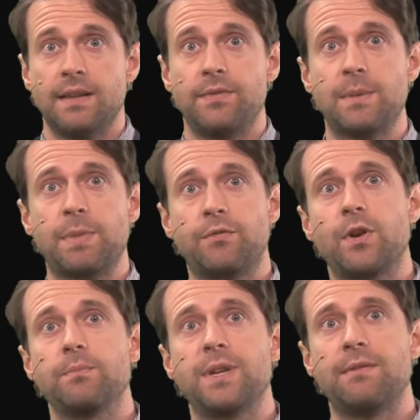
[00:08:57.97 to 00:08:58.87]
They
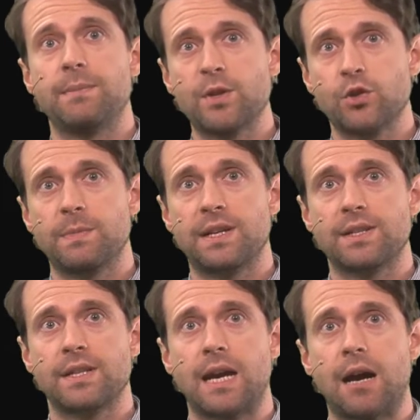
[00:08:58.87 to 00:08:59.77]
perform PIV
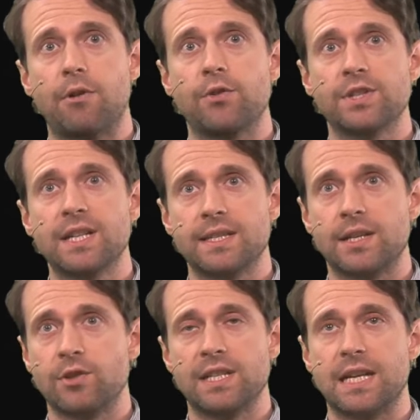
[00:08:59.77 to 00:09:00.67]
measurements around
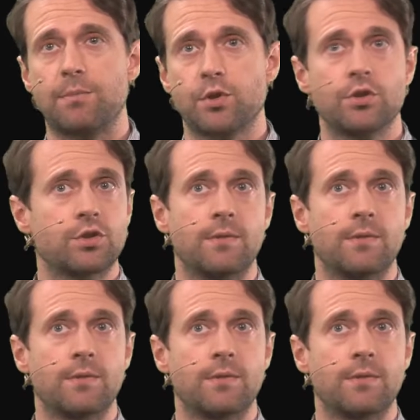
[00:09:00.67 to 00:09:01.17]
6,000 snapshots,